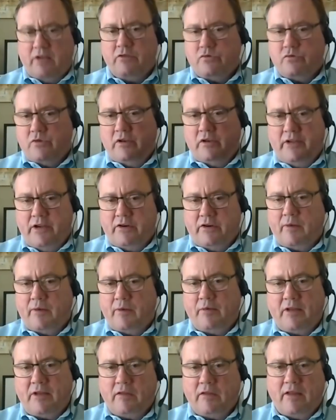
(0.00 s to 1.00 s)
leader. I
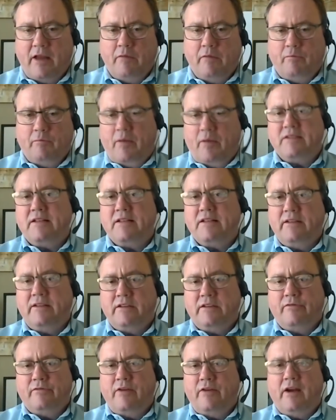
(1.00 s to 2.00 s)
mean, they basically
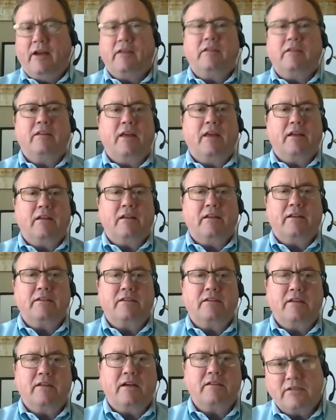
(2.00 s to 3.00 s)
defined analytics
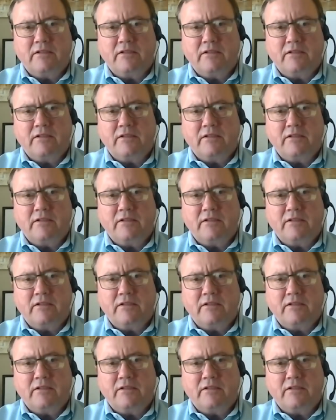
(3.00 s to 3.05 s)
to us.